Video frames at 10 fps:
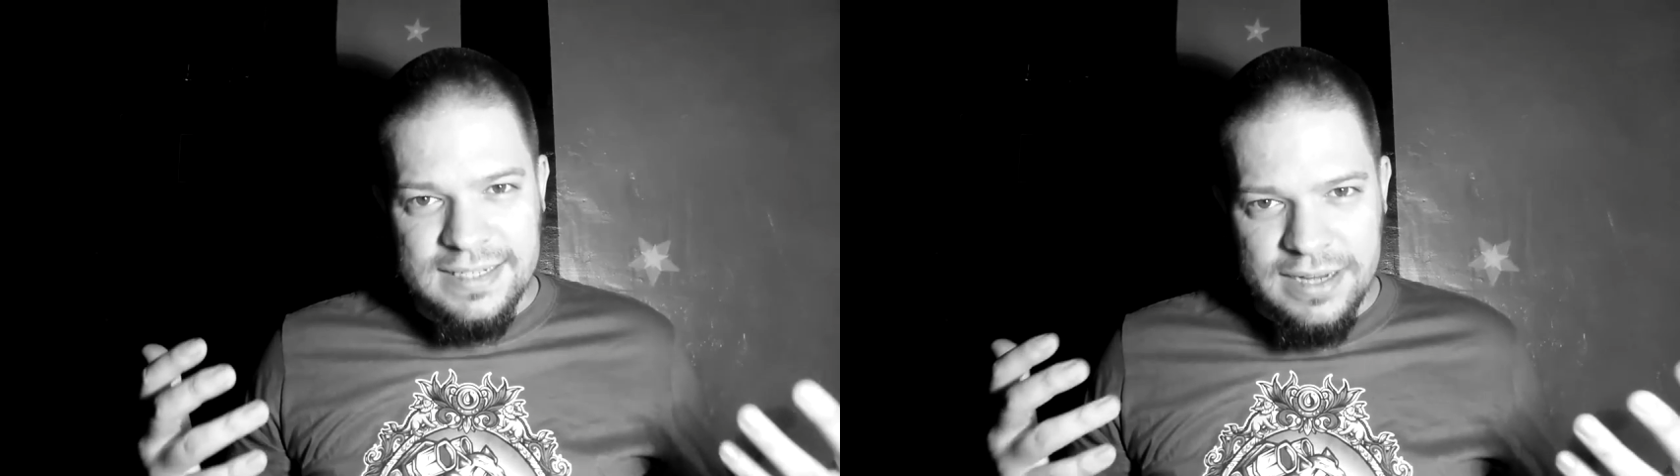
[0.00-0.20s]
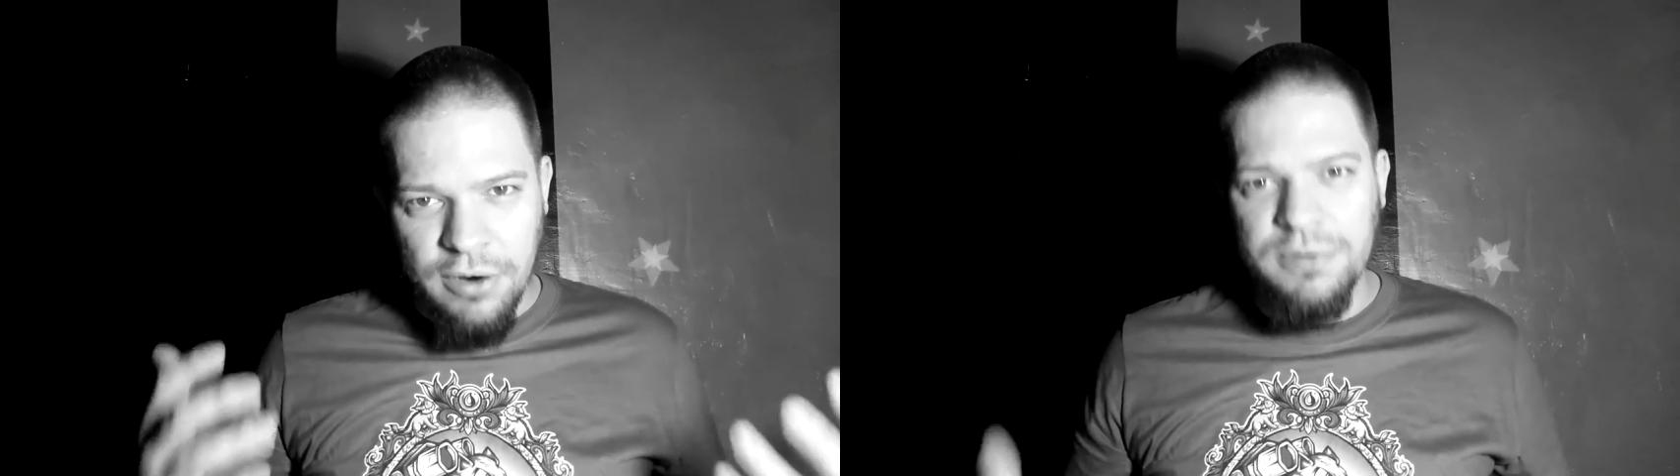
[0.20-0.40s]

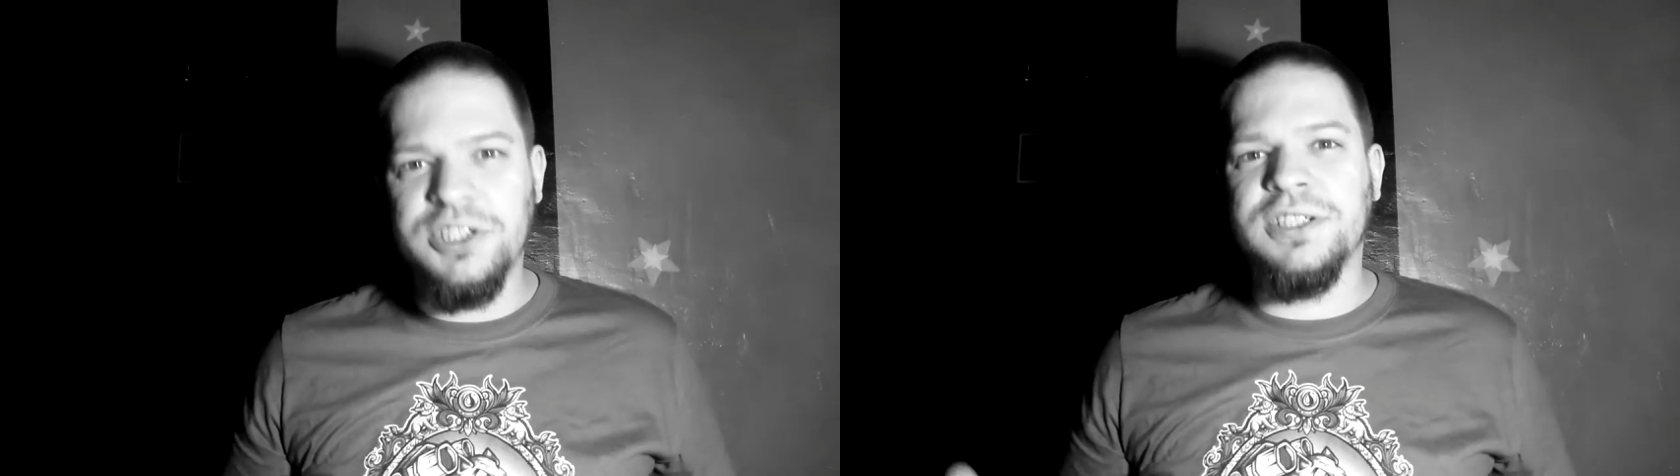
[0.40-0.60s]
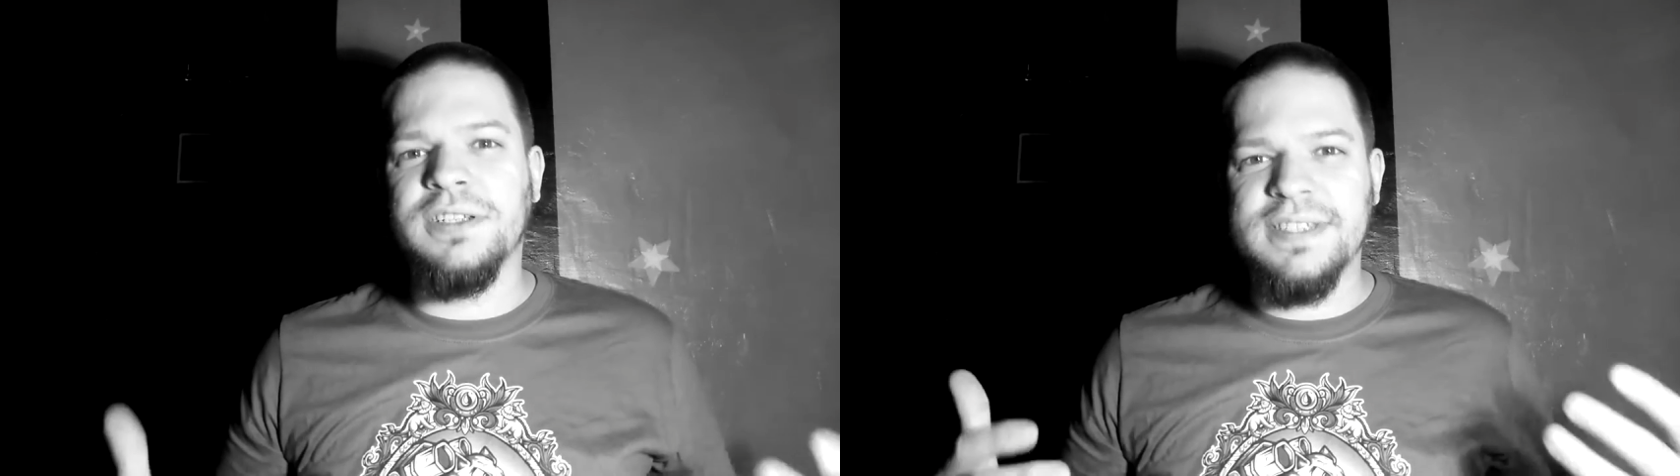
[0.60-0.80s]

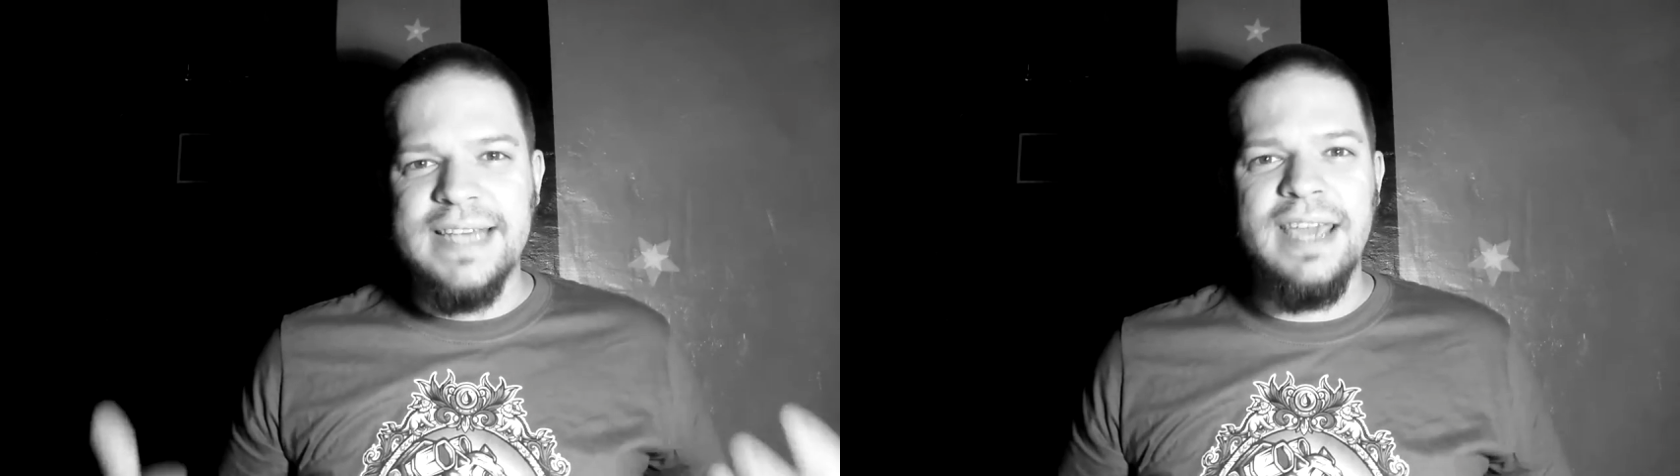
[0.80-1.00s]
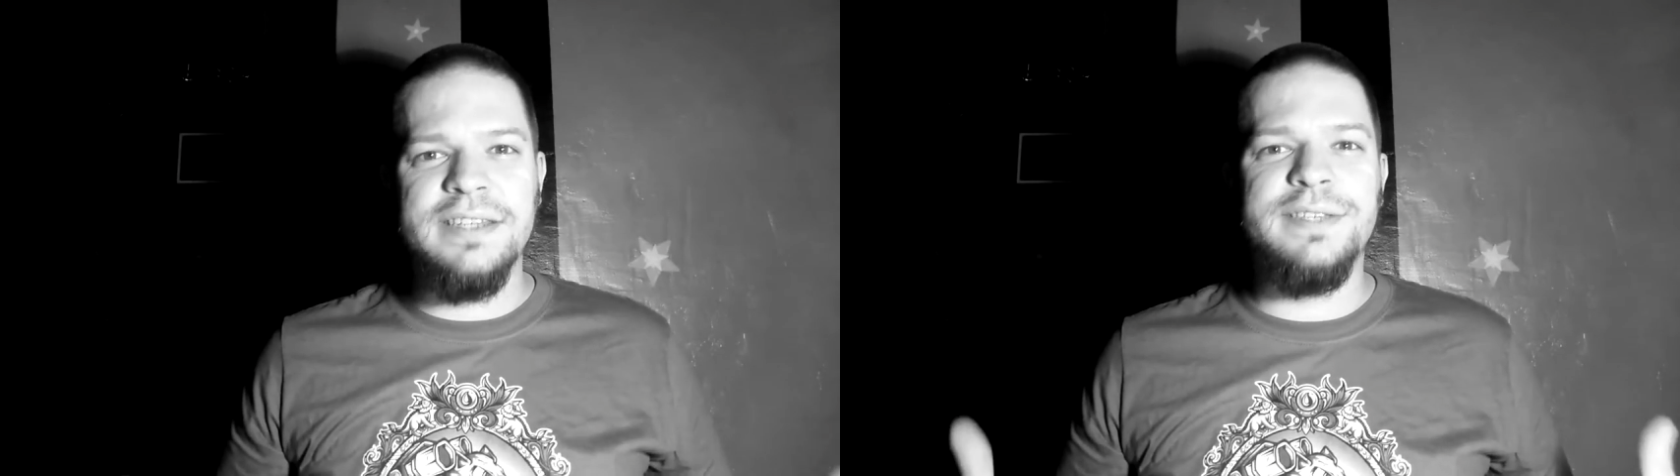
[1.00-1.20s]
original
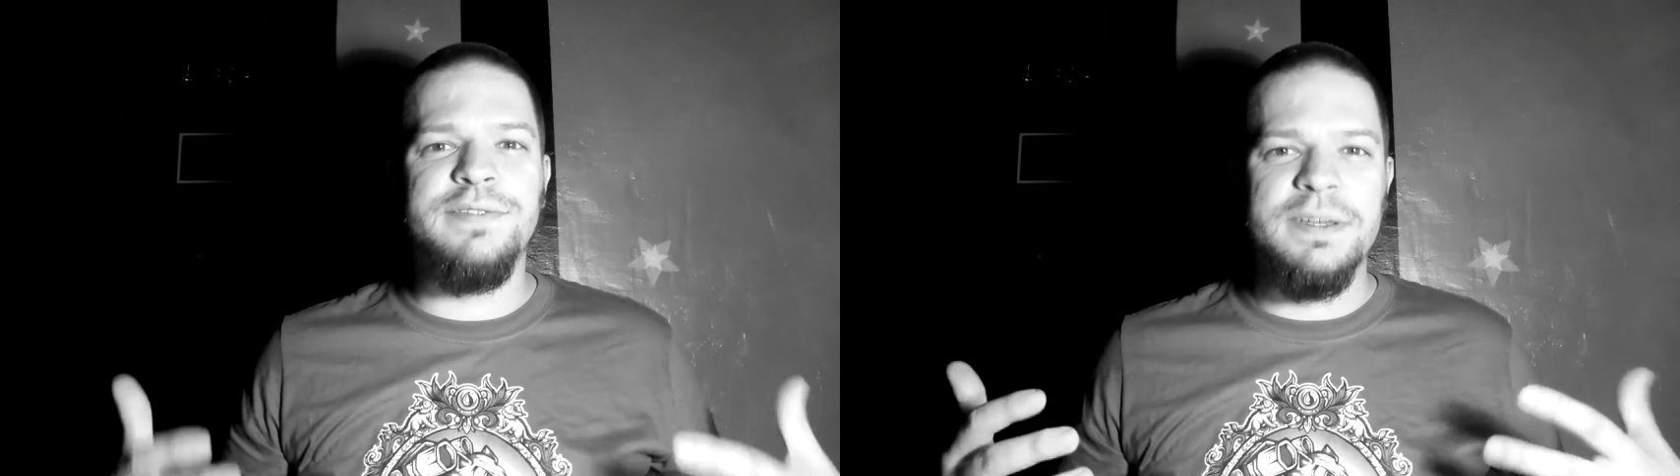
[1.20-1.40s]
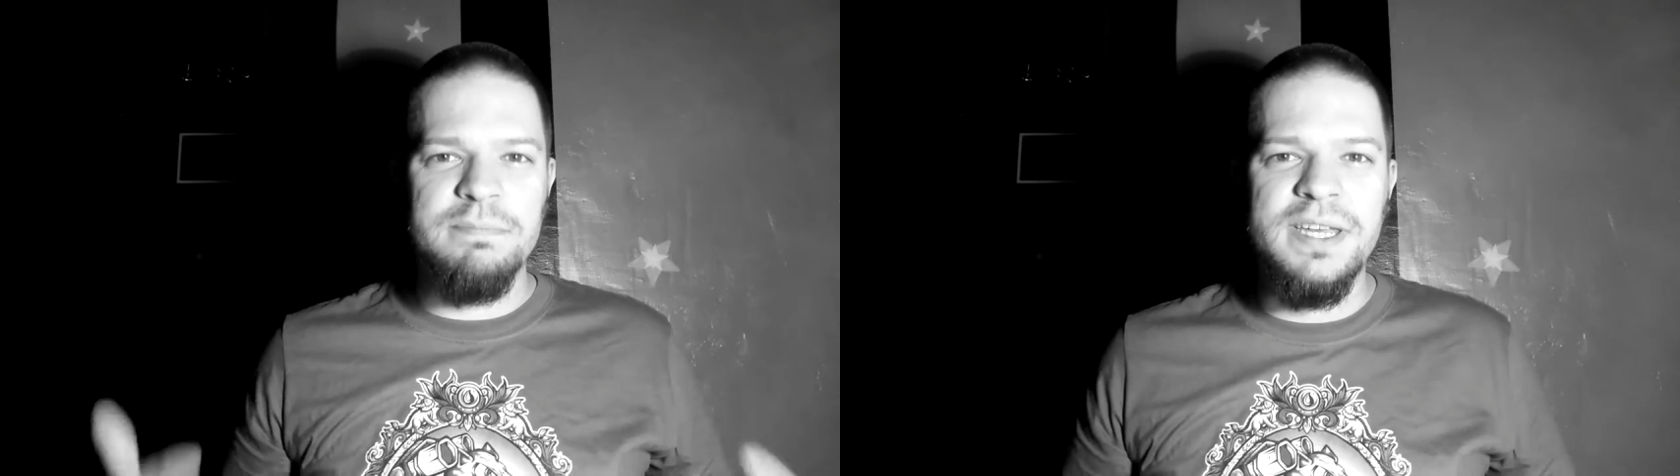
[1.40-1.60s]

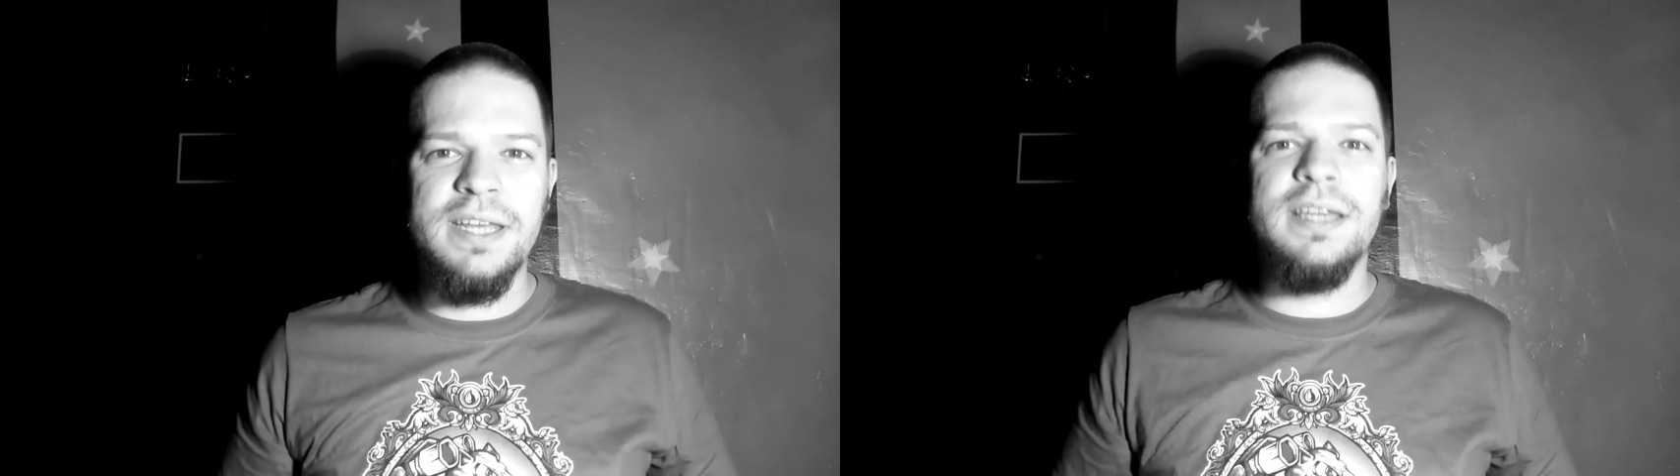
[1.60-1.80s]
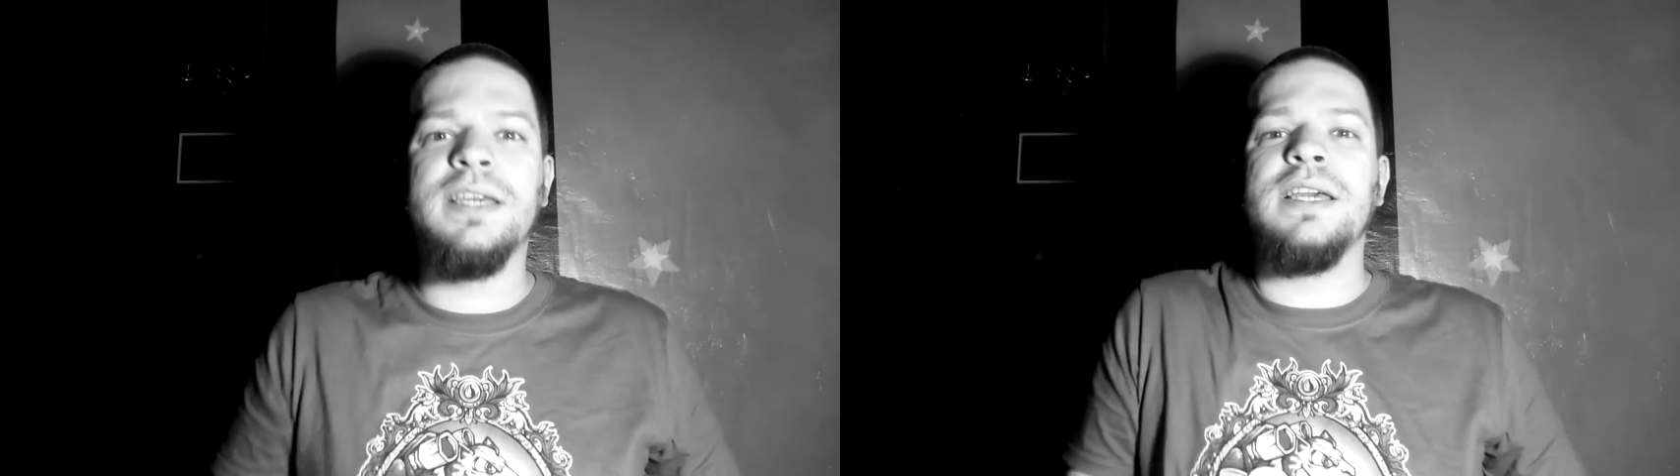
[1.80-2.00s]
scientific meaning,